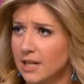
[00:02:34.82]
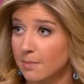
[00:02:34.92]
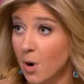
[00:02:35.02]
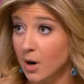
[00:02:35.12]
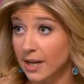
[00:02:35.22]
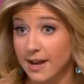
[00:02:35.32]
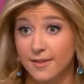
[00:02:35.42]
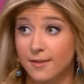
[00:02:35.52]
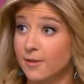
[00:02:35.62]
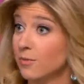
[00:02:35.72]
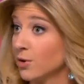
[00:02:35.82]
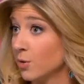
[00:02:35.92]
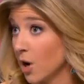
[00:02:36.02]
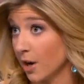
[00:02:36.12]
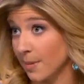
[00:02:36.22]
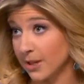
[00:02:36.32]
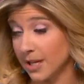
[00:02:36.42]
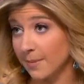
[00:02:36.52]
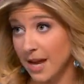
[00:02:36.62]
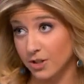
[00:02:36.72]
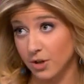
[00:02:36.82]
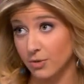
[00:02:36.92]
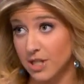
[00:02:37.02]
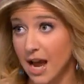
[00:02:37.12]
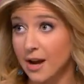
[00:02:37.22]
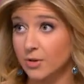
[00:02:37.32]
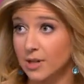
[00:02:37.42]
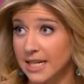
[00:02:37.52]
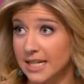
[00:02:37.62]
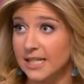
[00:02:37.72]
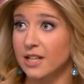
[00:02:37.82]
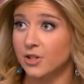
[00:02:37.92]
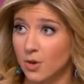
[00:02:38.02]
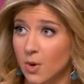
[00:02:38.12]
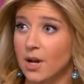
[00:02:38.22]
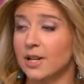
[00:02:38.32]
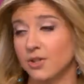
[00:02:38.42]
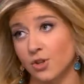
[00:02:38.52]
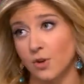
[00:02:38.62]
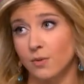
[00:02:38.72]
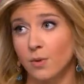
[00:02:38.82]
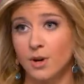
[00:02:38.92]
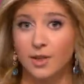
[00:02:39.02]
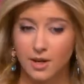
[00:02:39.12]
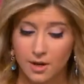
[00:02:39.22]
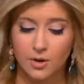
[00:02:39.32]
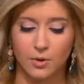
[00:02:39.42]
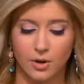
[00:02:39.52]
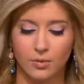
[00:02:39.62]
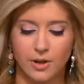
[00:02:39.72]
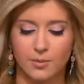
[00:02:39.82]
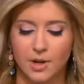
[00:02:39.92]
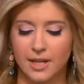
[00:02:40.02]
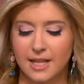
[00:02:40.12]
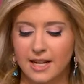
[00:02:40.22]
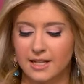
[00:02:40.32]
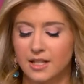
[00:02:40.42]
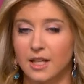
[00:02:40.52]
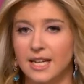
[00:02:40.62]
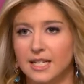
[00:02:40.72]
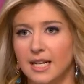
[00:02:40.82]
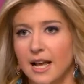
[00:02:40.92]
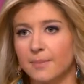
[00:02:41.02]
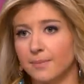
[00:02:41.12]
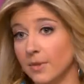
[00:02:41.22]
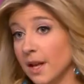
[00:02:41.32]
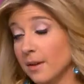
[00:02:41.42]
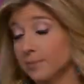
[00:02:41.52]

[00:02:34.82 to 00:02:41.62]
in markets. You talk about the impact on retirees and so on and right. so forth. Nouriel really bringing that into Another crisis, basically.